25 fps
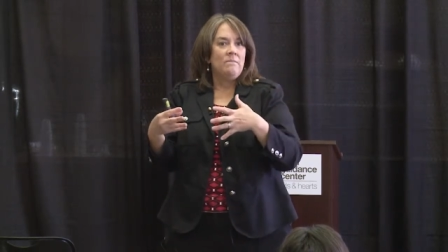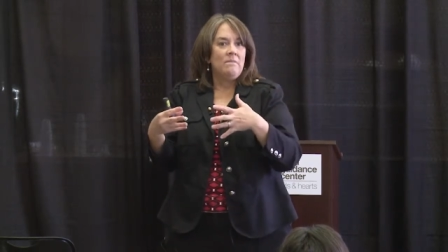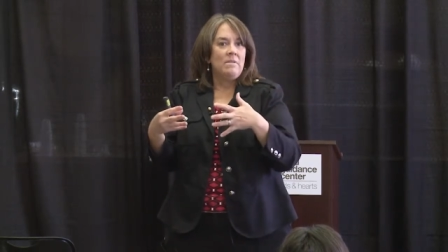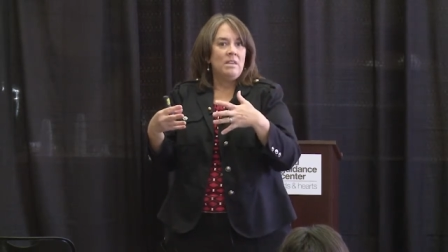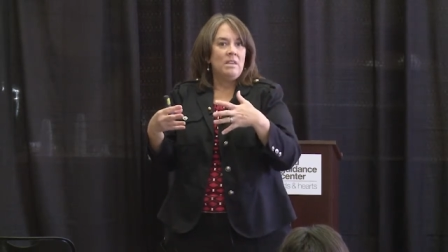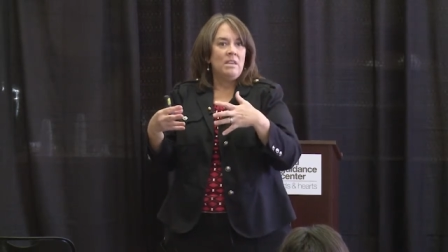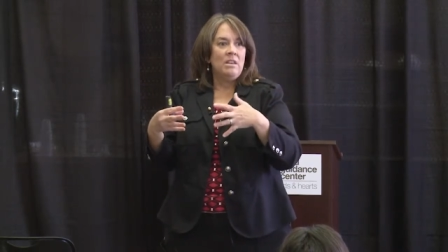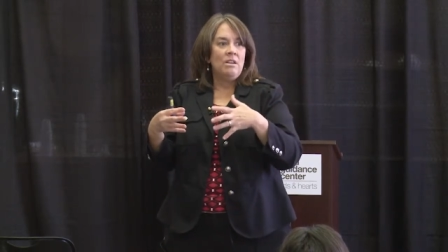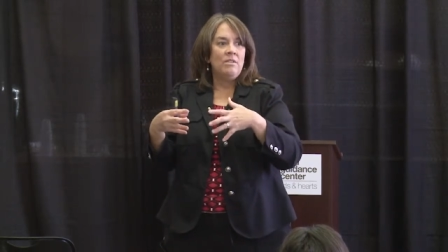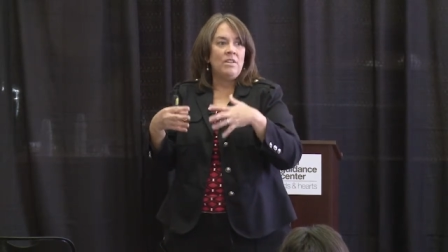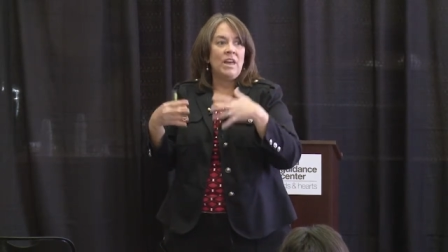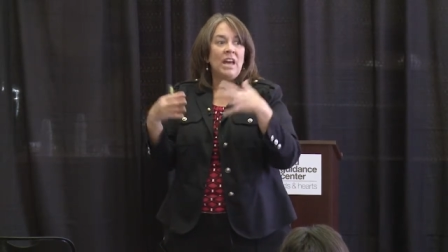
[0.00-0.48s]

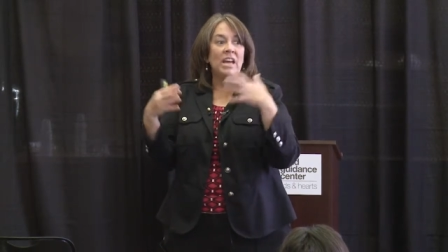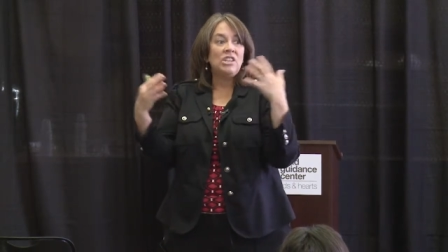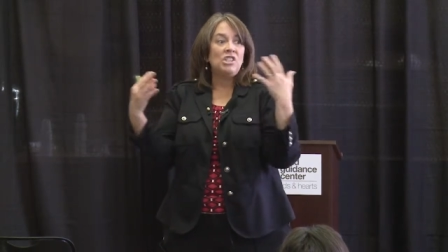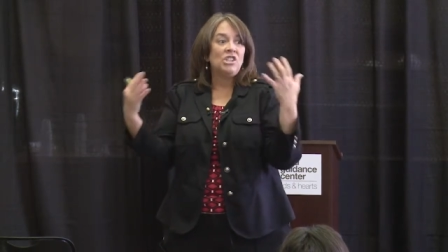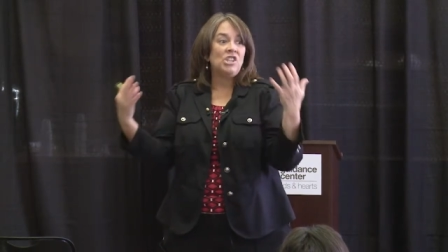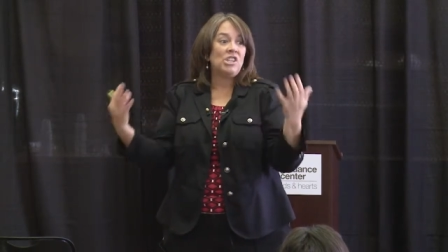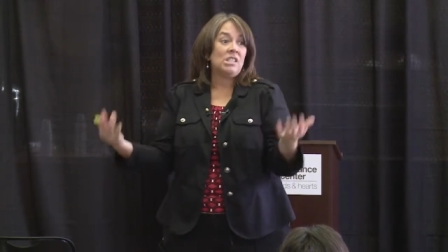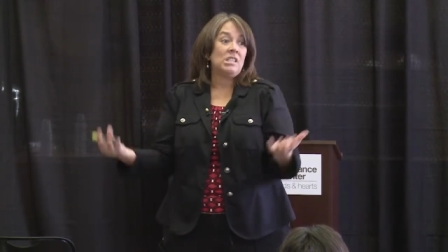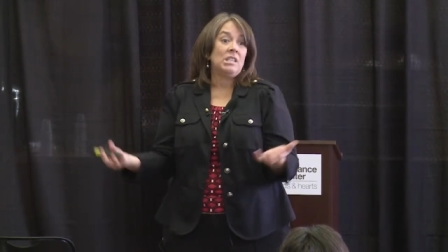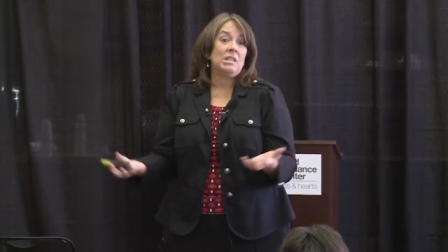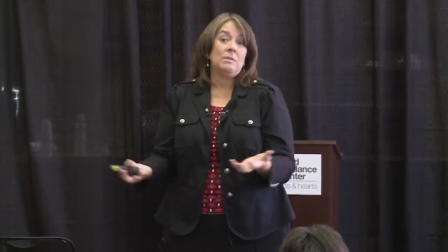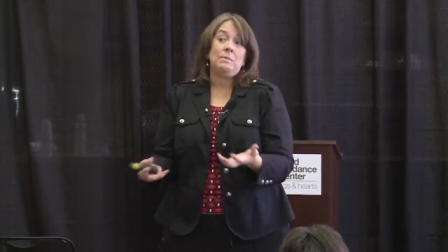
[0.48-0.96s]
you know, that's
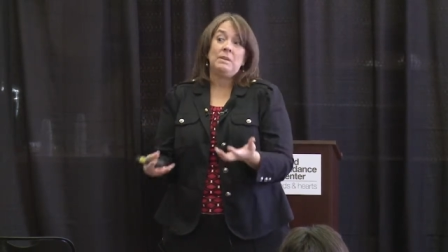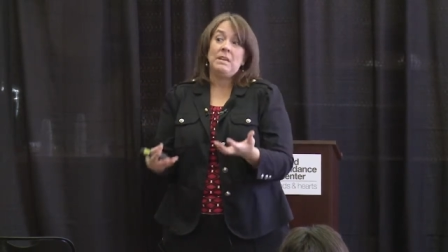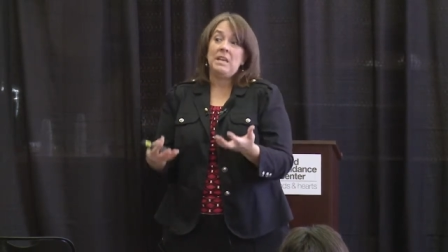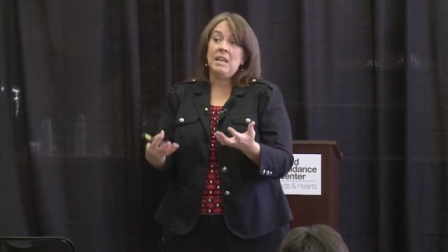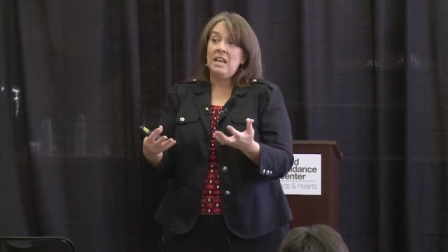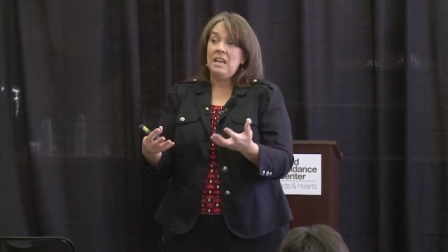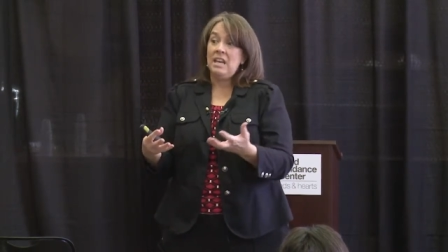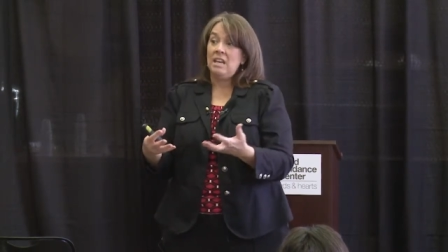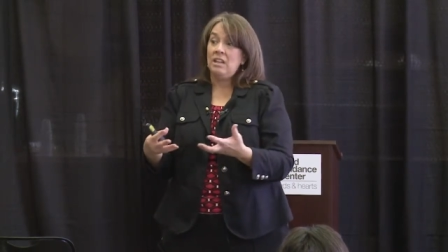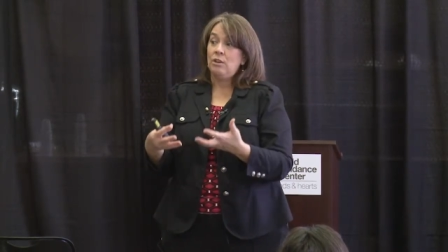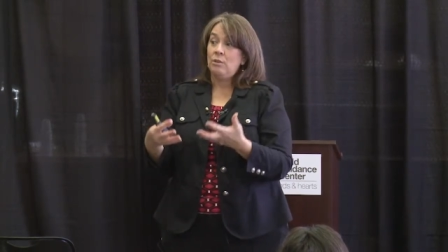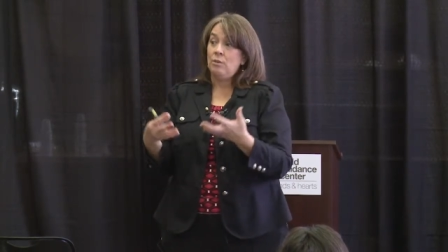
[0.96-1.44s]
just the
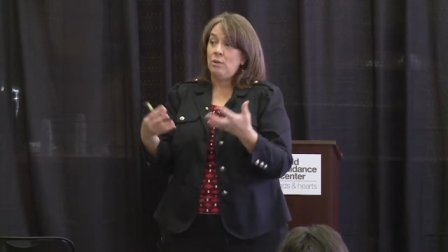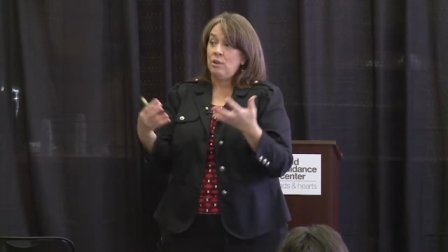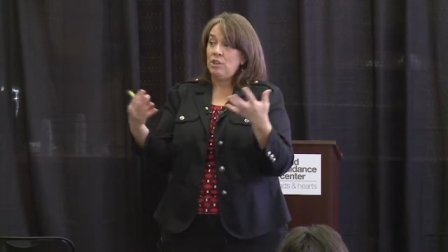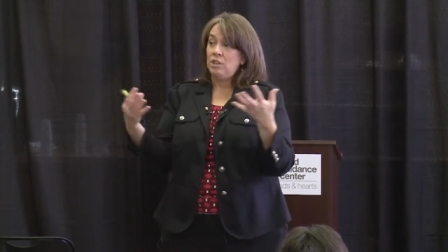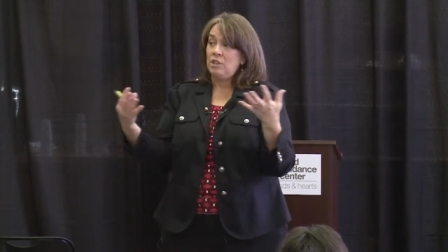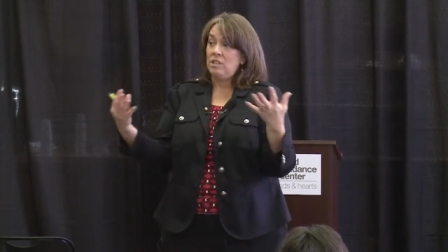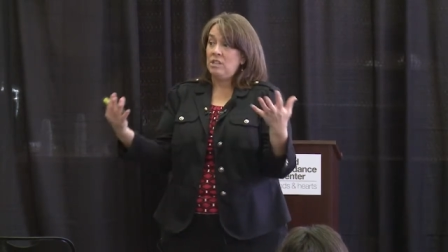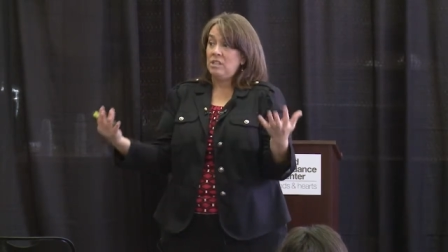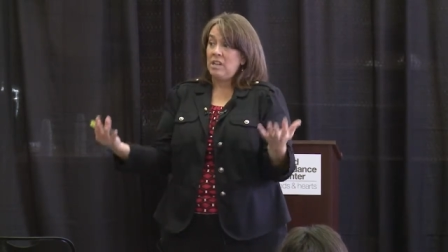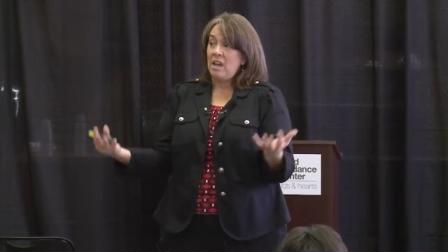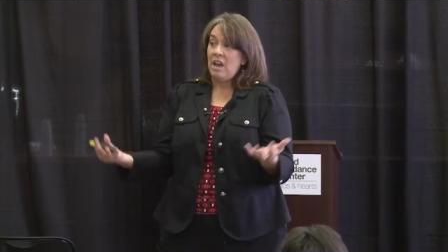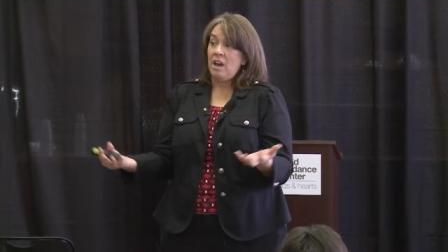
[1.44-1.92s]
beginning. The
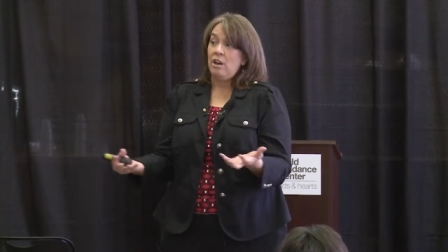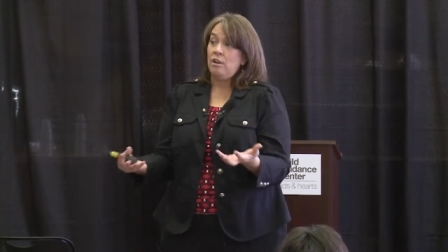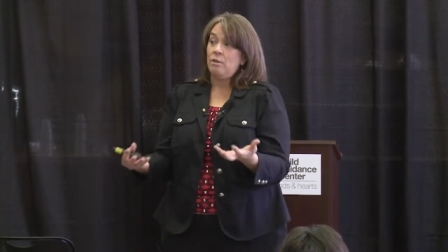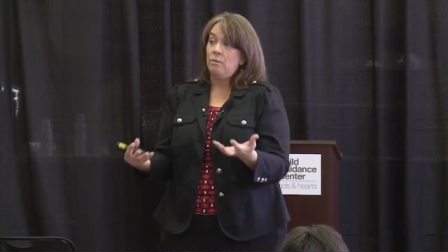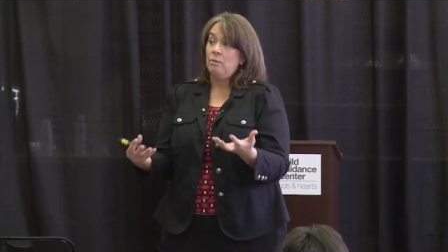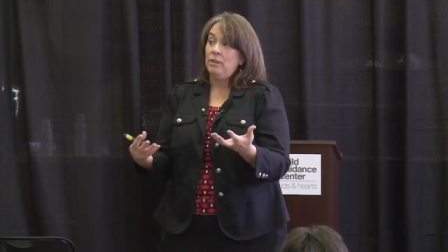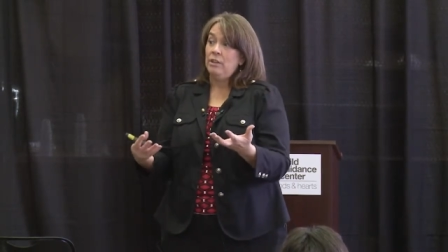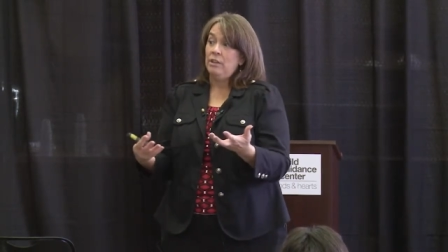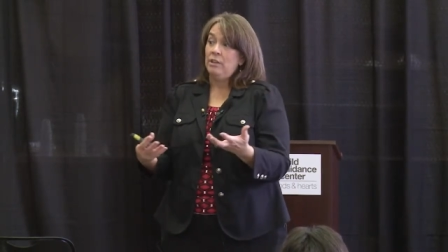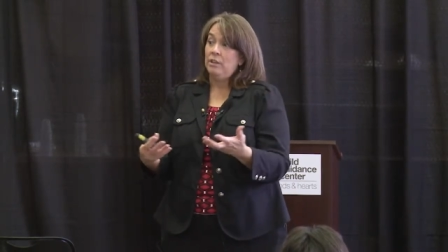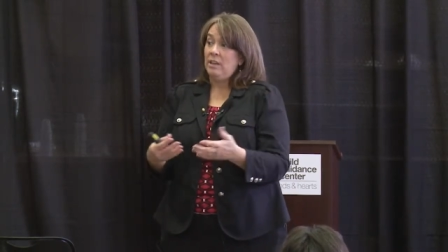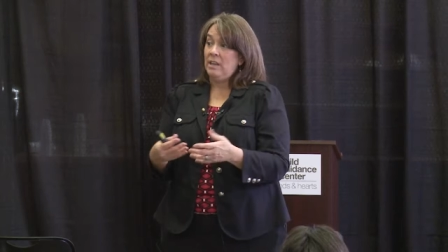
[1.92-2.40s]
question is, how do
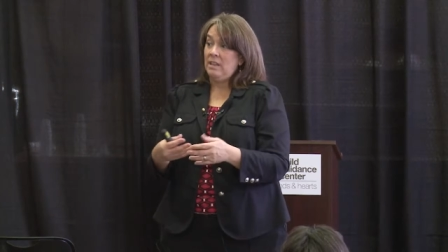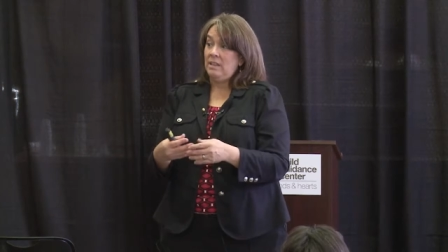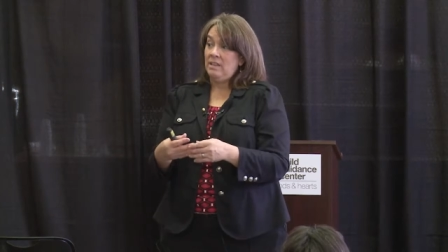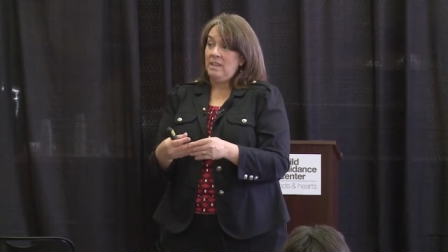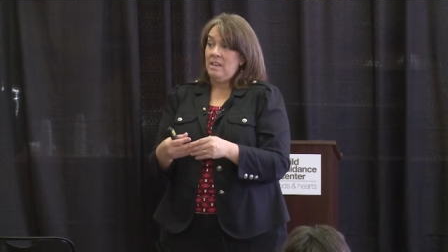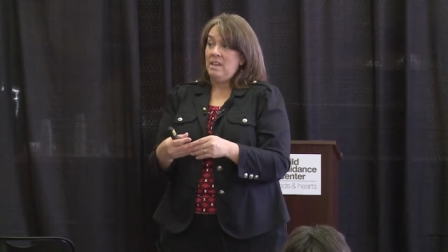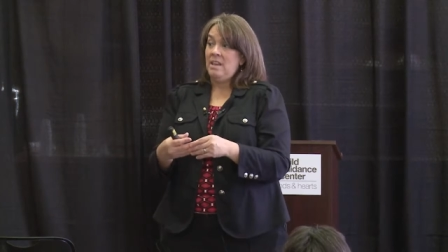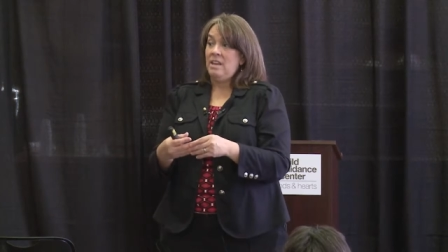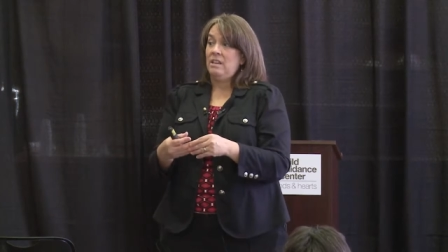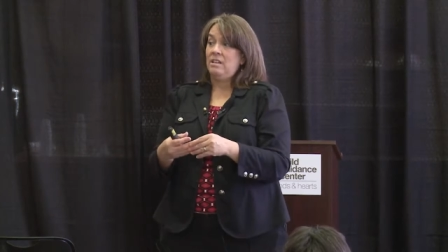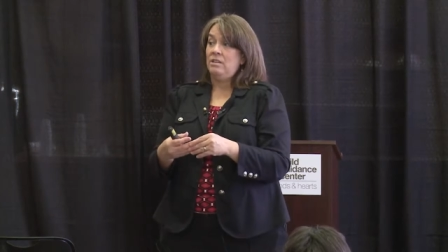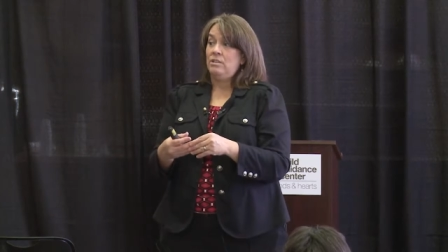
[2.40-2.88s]
we look at
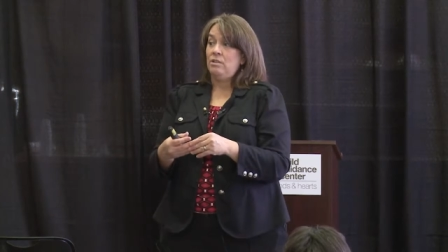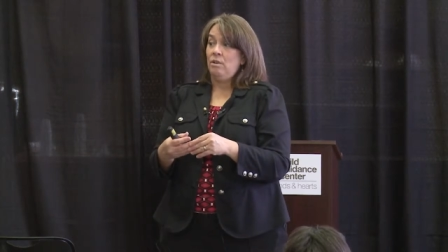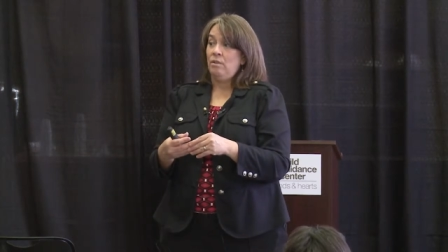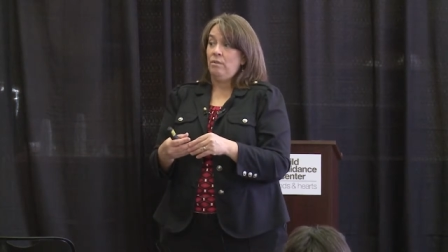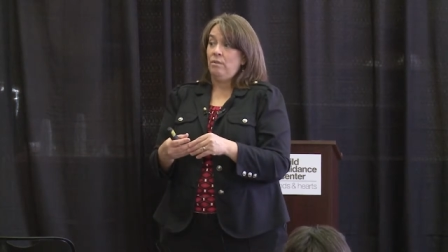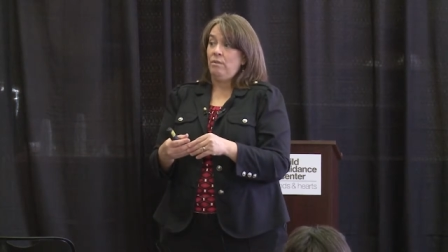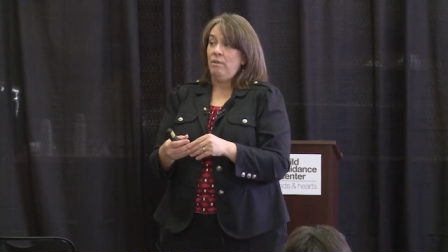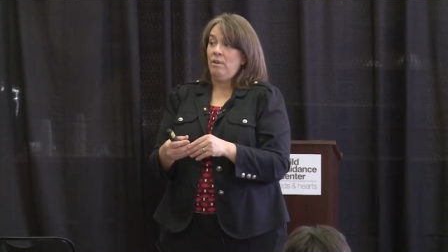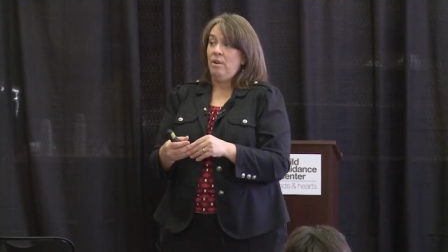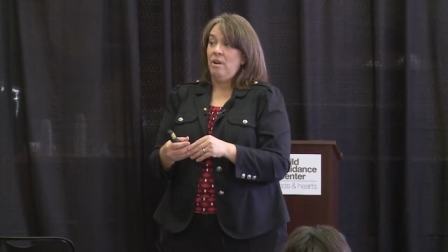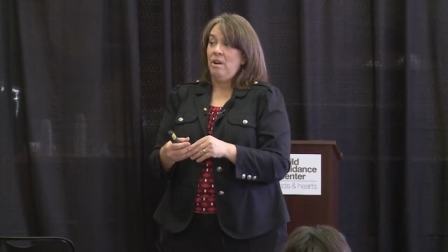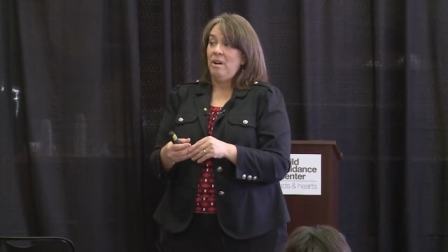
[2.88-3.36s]
things
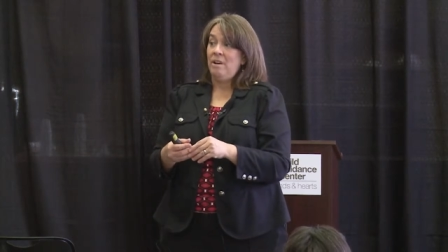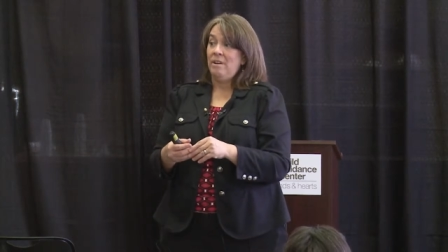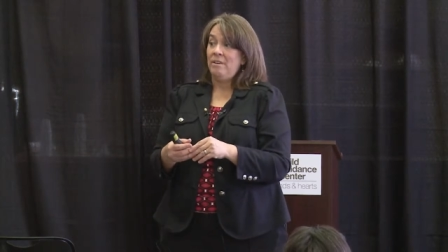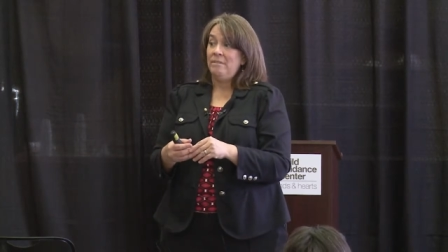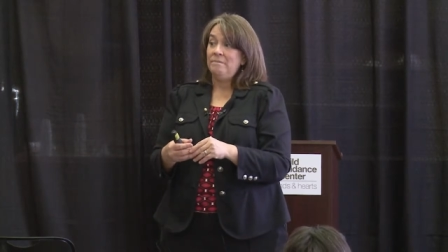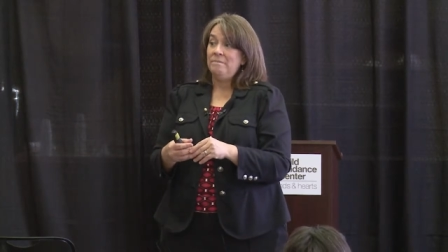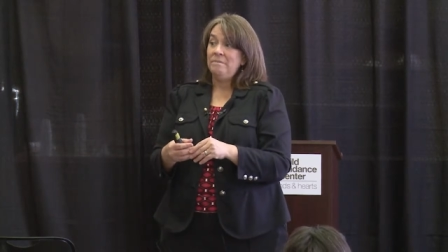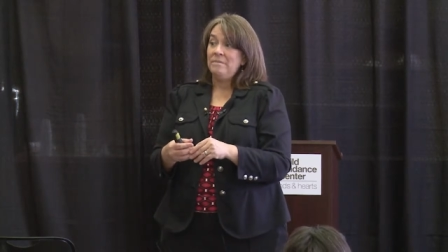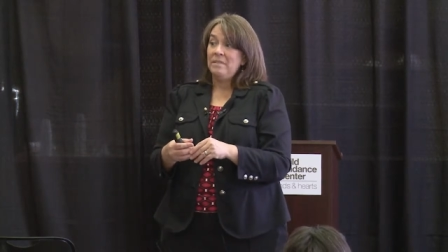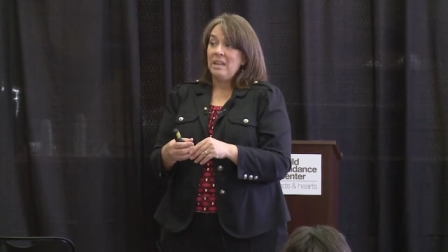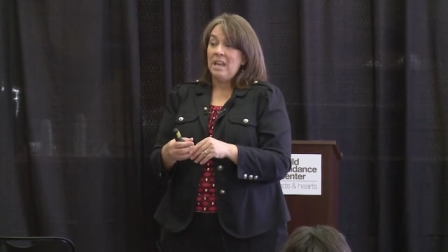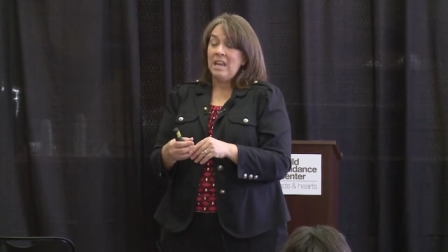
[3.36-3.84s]

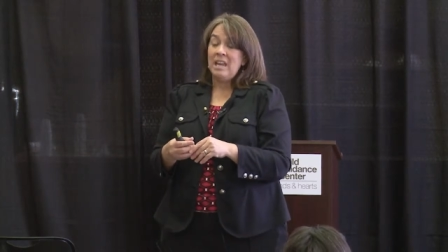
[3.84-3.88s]
overall?